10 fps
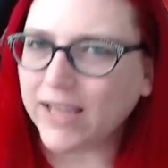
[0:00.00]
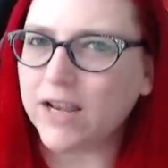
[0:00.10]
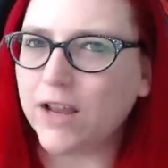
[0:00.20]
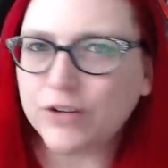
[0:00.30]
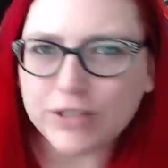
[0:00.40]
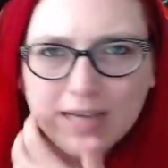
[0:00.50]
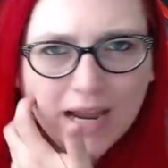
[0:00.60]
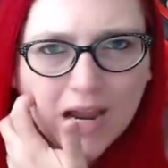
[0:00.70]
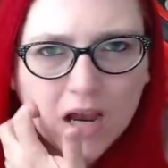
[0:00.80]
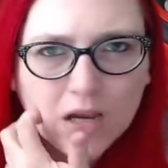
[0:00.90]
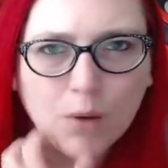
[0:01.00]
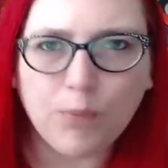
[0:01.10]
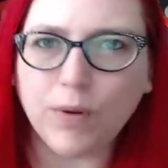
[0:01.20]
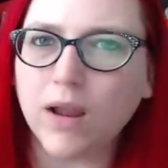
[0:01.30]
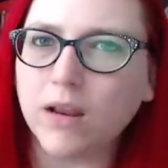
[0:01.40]
can understand,
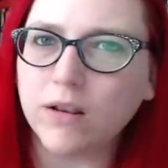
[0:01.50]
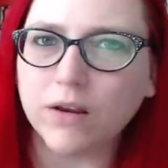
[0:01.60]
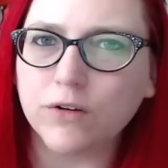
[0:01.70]
but